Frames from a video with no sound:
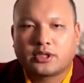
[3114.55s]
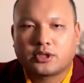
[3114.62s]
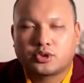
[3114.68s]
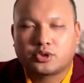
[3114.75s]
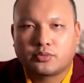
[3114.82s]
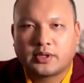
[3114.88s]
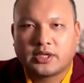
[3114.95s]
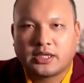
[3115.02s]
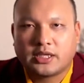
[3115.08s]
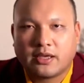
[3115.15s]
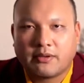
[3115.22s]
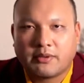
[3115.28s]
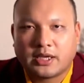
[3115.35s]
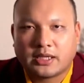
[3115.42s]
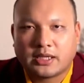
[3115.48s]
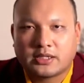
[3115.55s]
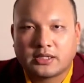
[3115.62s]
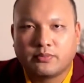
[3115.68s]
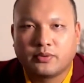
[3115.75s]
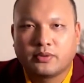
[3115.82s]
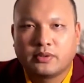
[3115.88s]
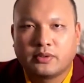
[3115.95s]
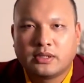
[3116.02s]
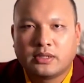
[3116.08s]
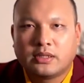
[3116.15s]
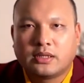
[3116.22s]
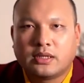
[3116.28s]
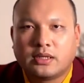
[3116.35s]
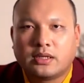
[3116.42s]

our teacher, the Buddha Shakyamuni,